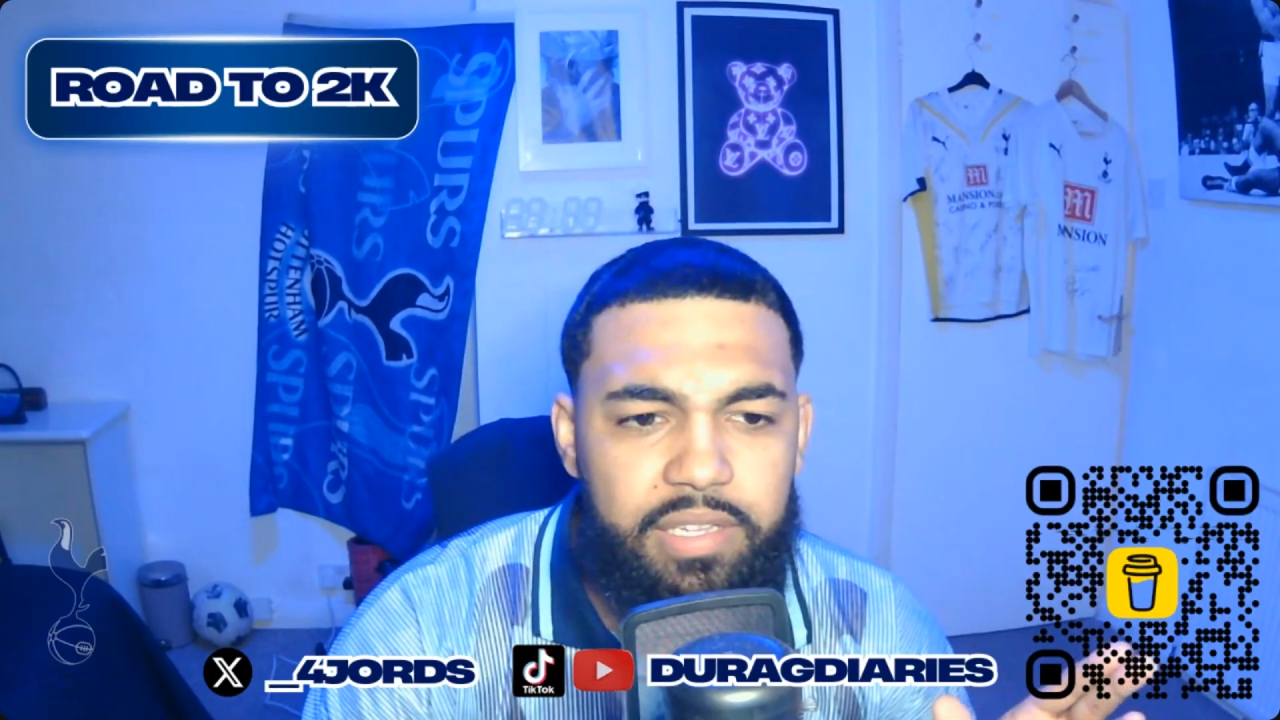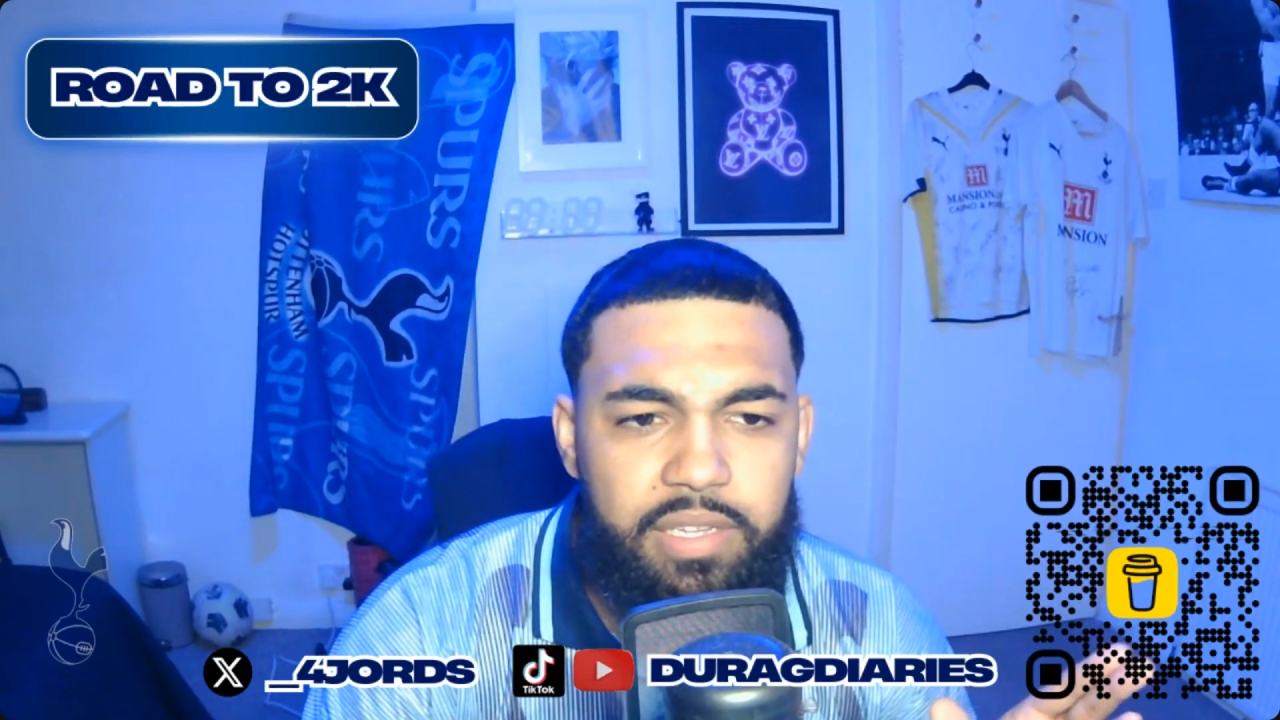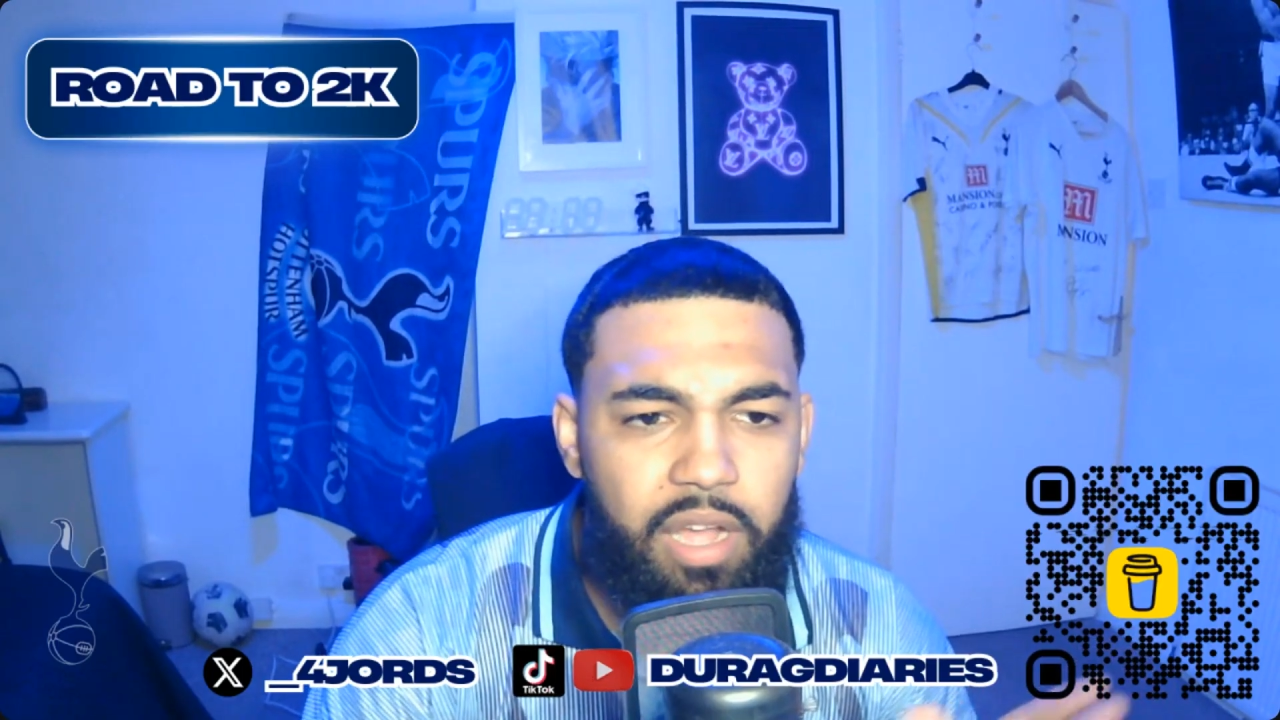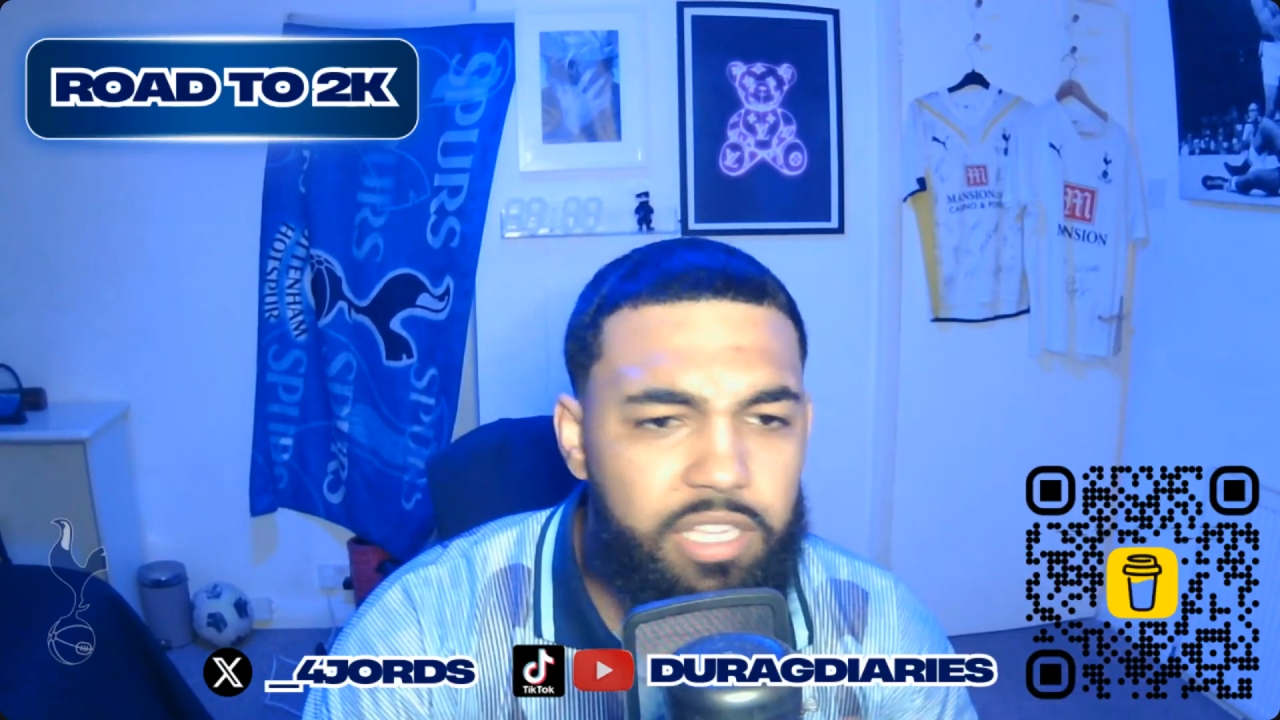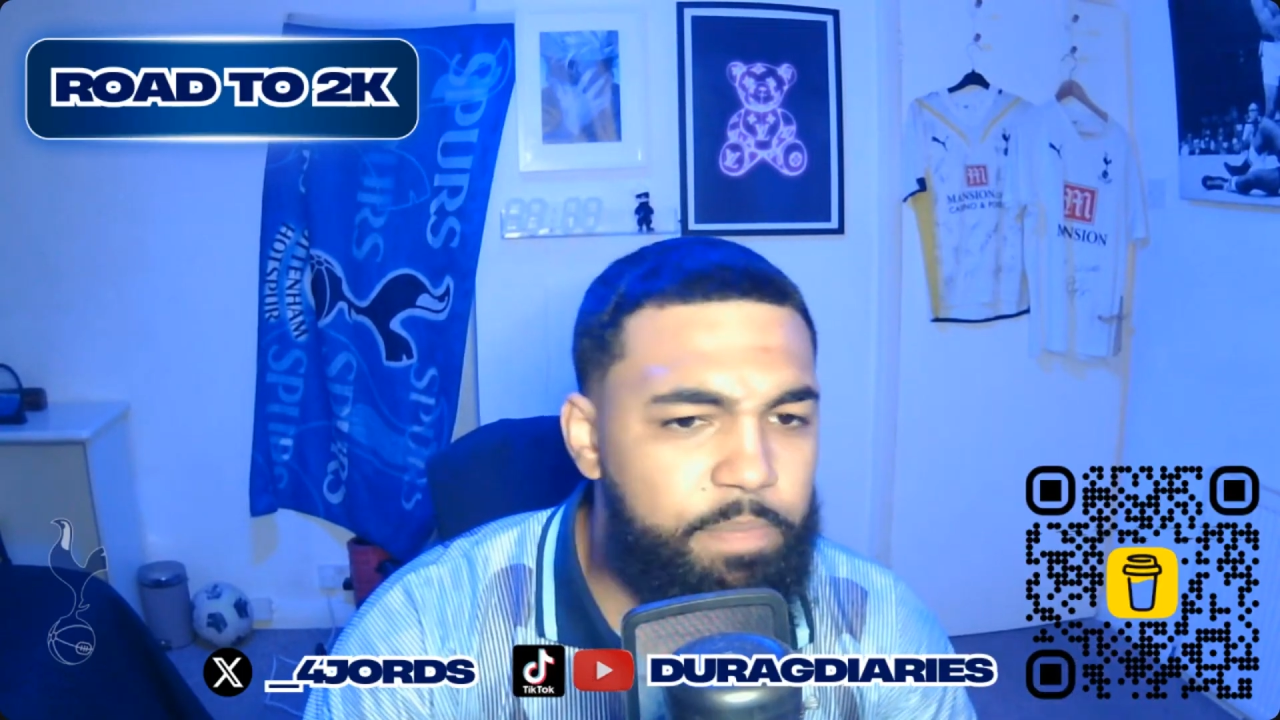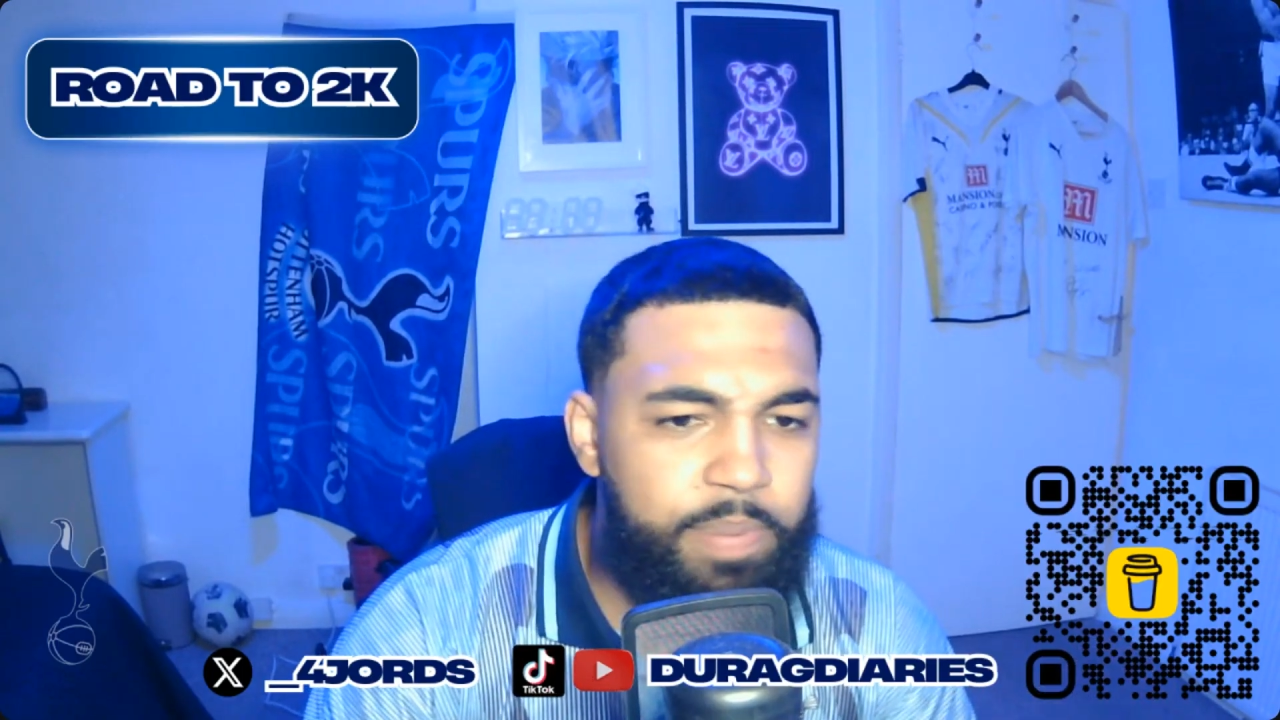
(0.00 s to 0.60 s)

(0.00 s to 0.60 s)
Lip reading: starts